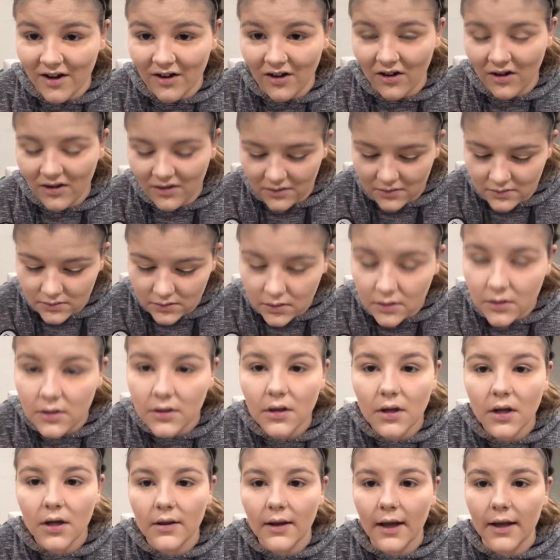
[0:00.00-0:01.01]
not?
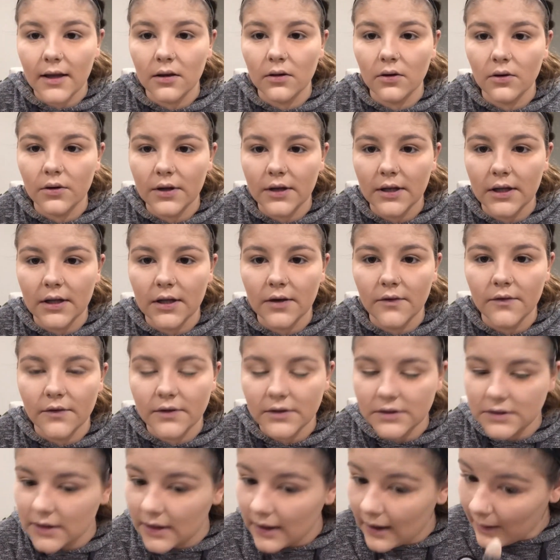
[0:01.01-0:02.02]
Like, look at the
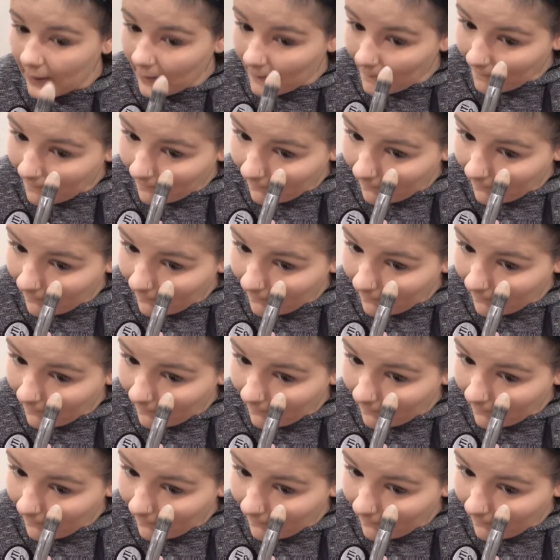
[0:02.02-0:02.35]
difference in that.